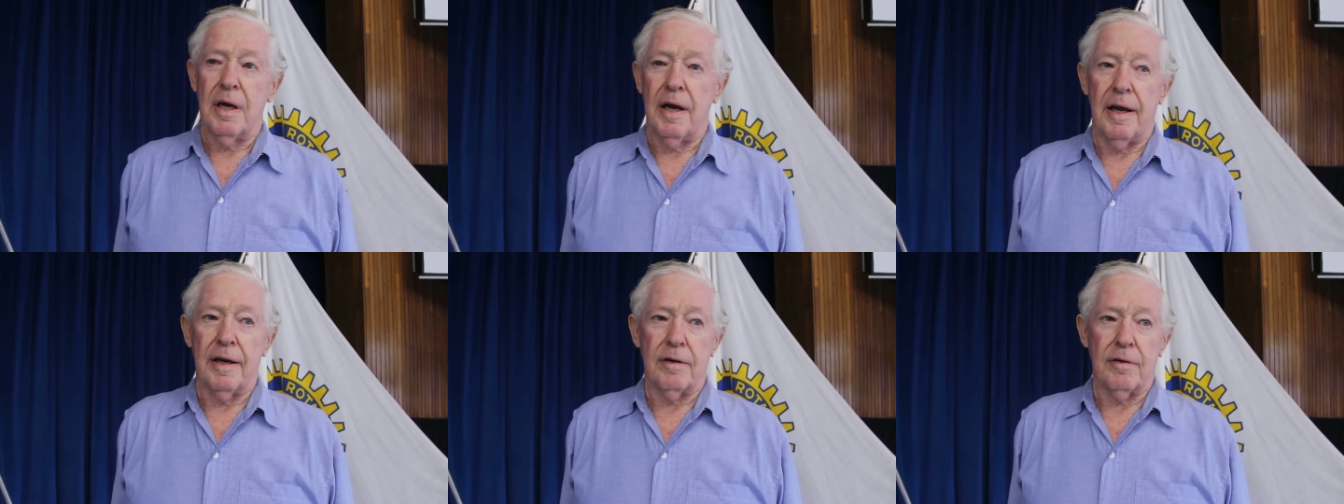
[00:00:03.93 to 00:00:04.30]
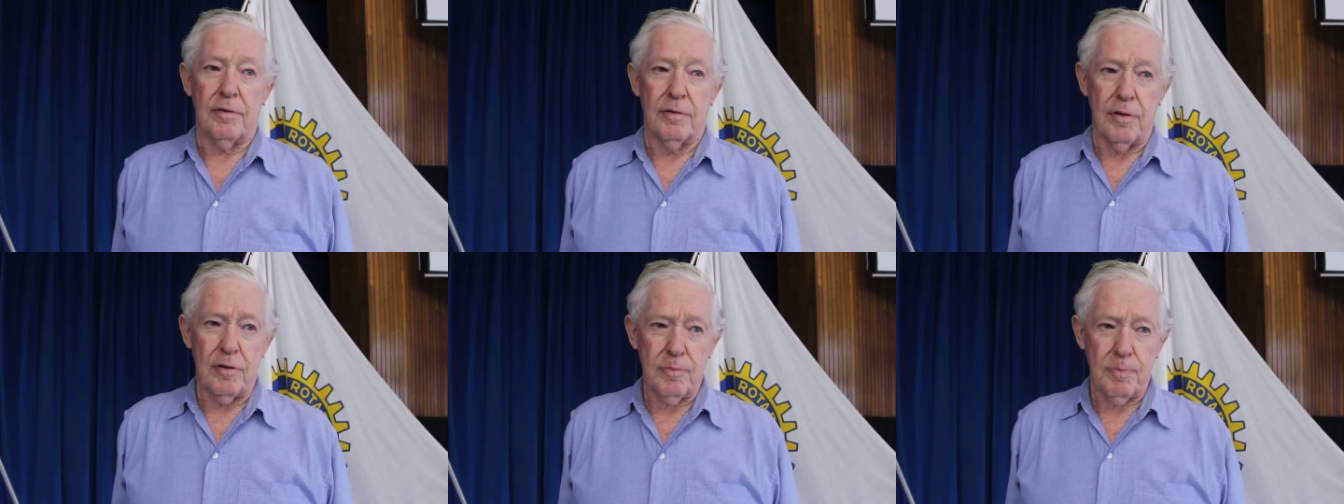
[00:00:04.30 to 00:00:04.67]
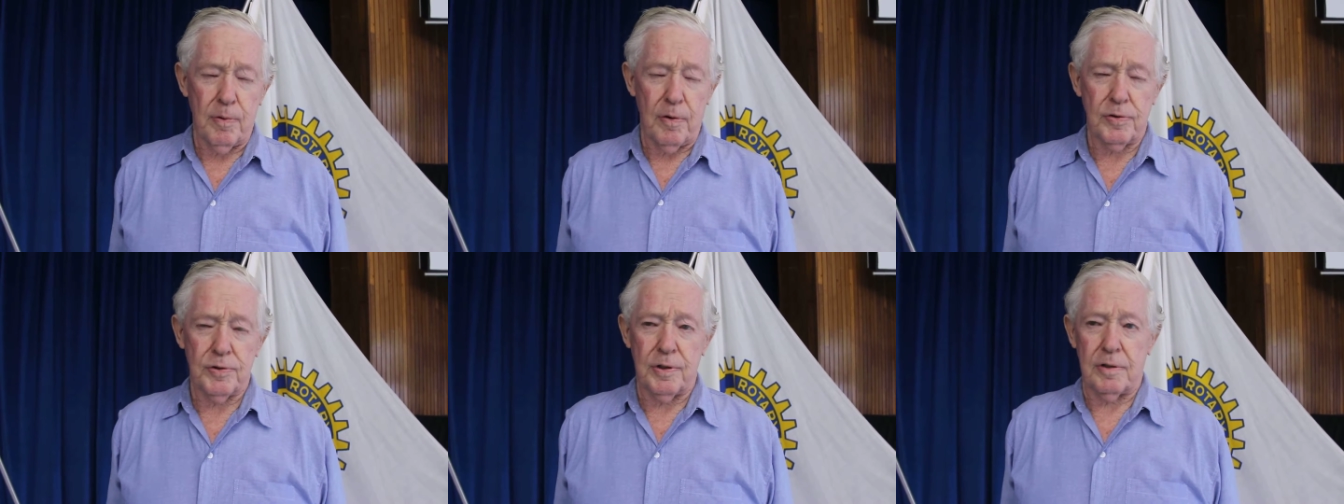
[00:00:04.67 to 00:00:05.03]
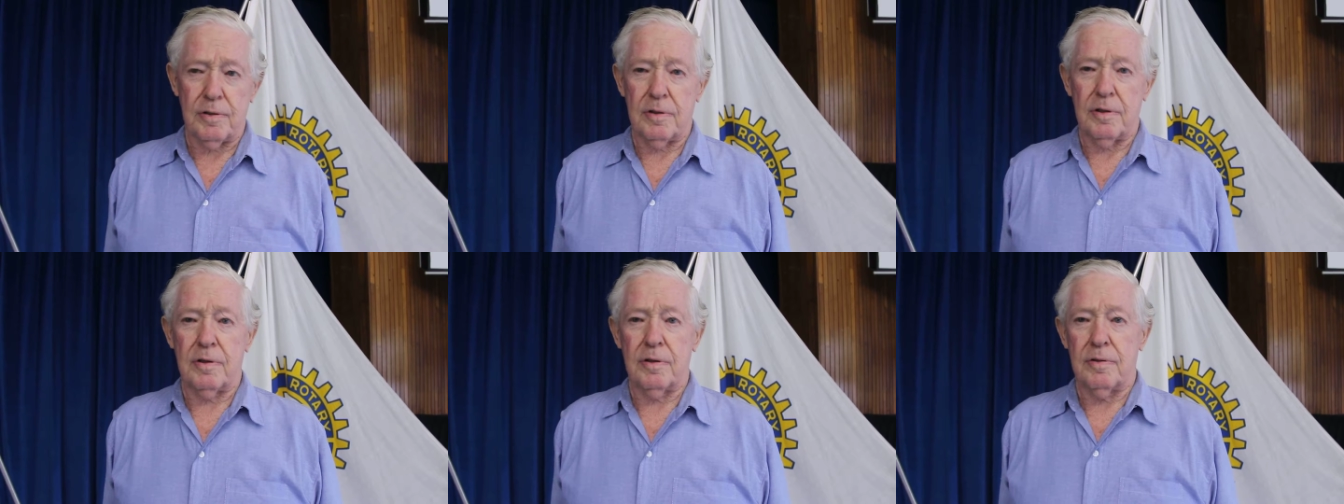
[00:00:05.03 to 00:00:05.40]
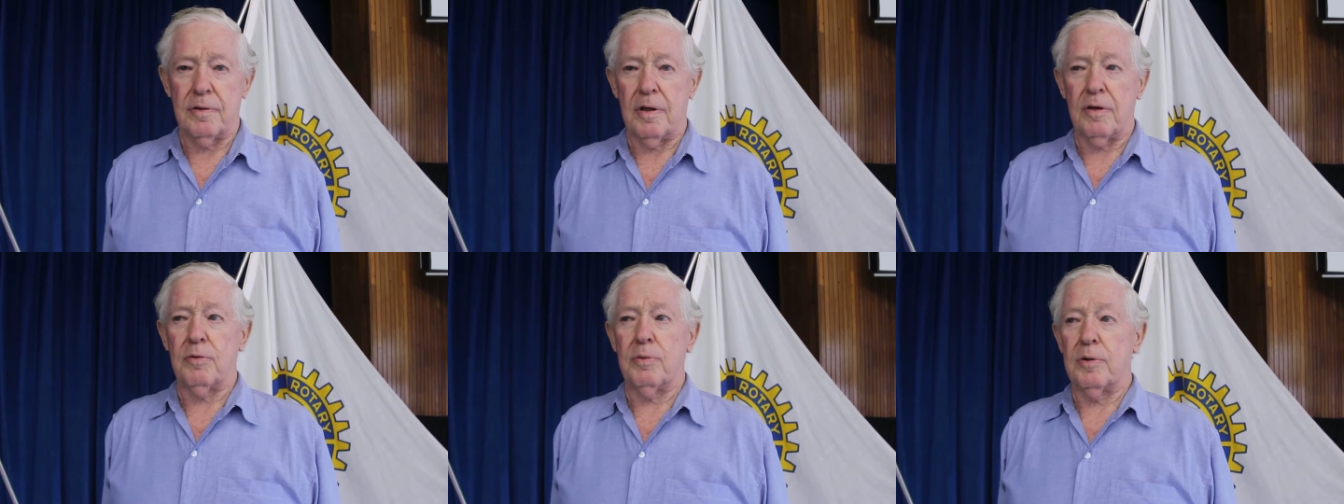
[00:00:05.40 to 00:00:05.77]
And this project
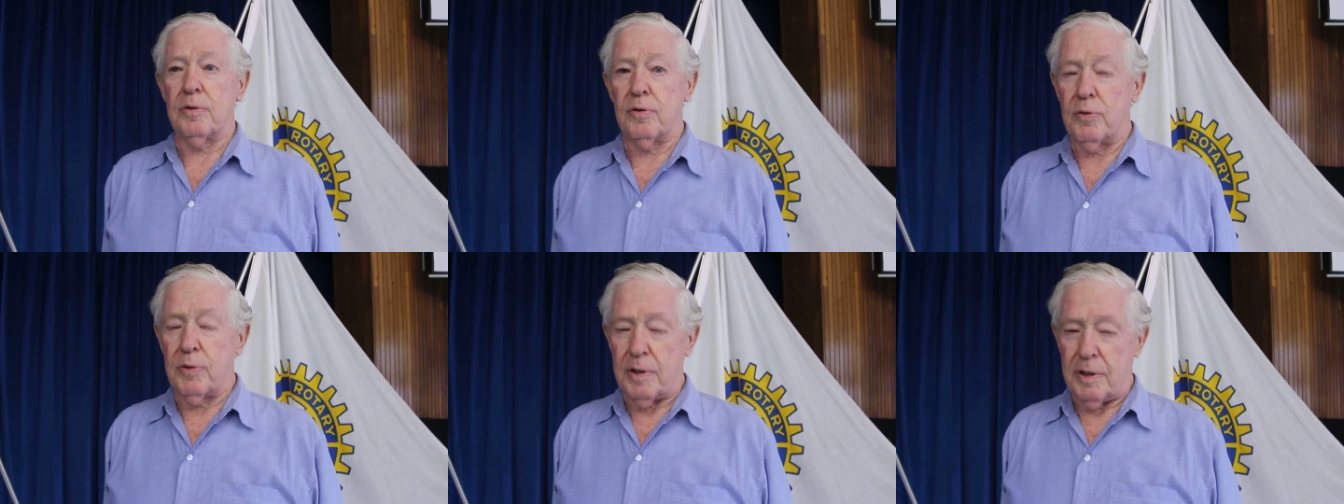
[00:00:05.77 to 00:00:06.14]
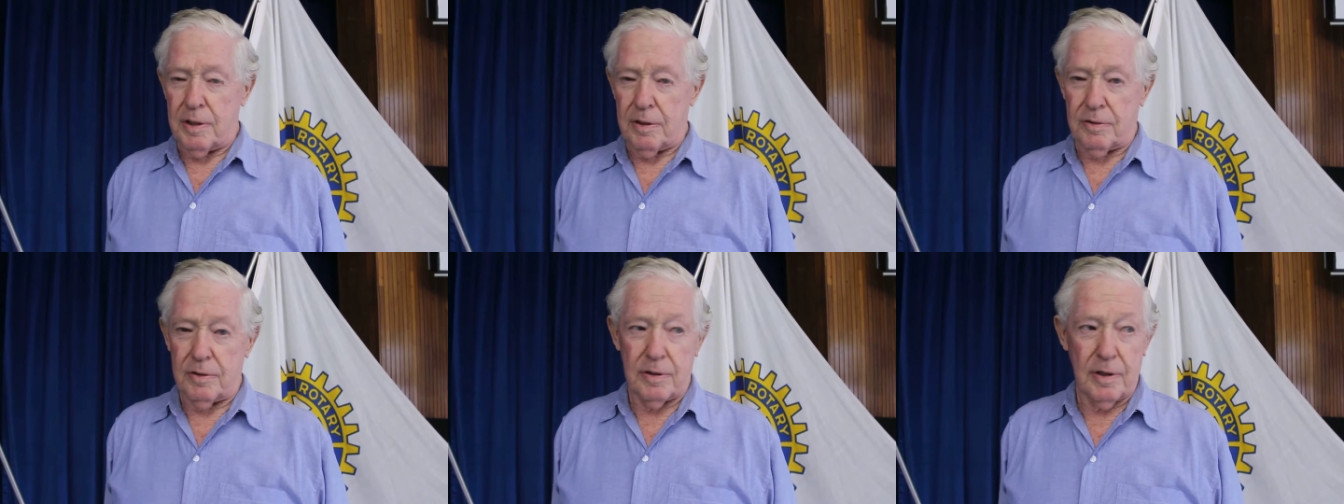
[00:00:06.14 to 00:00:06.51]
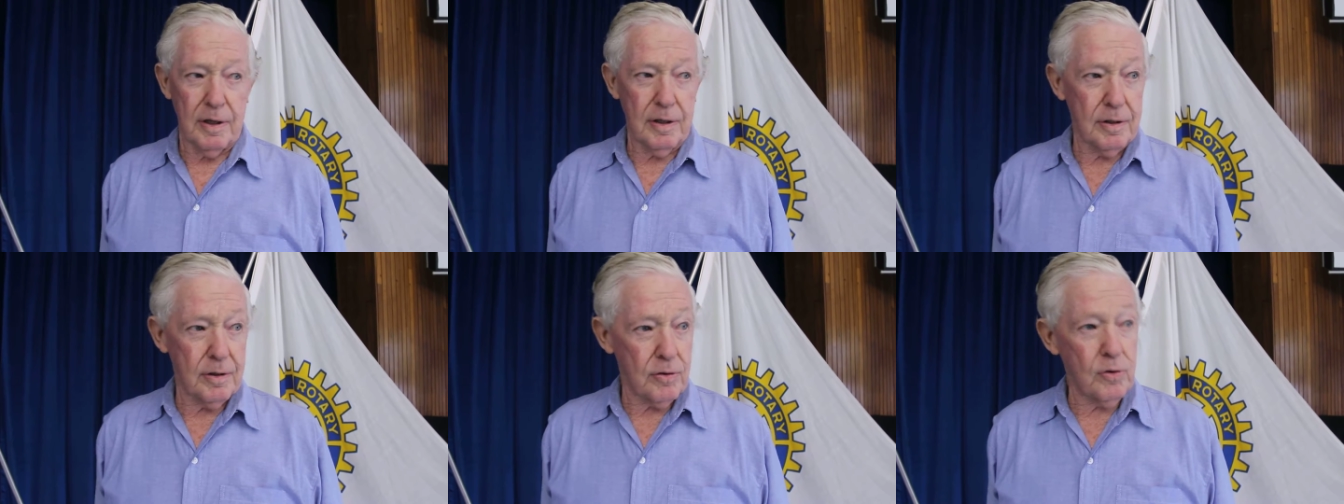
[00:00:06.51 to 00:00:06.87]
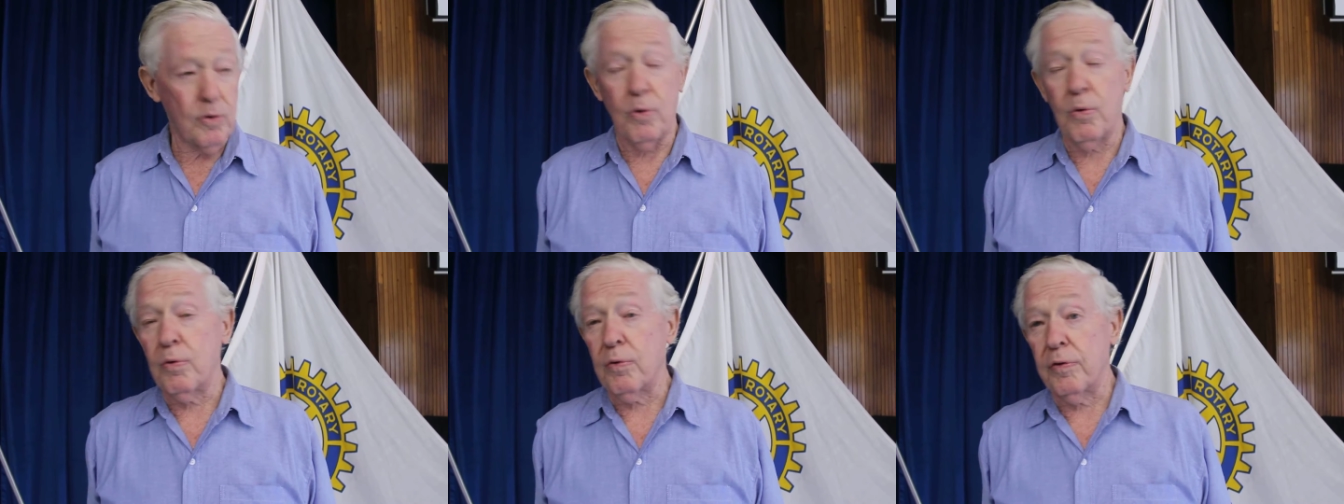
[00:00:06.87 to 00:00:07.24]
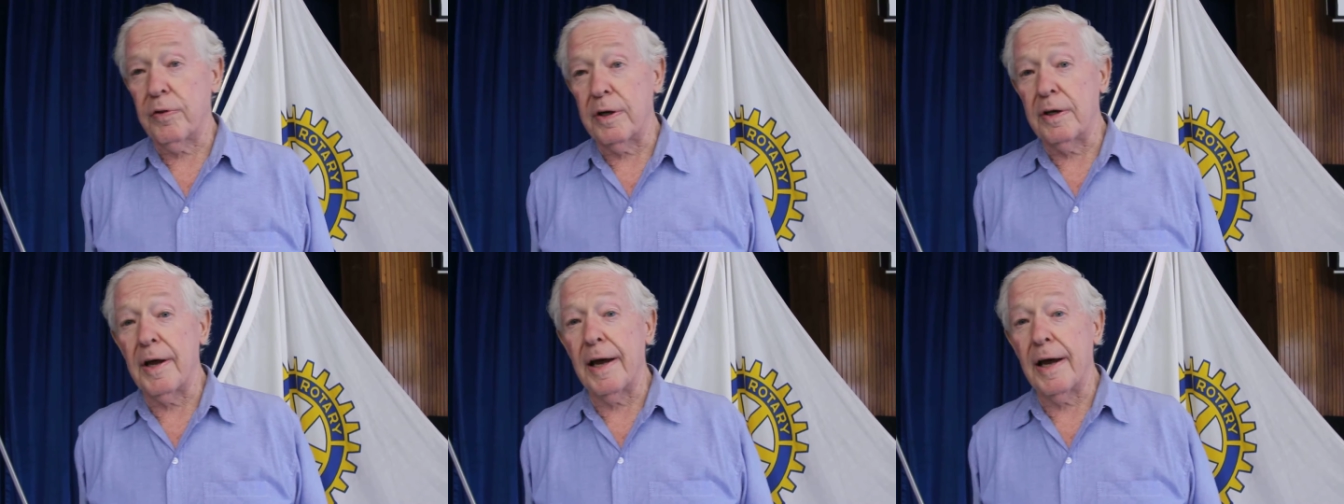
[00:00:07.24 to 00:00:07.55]
that we are doing here today is called the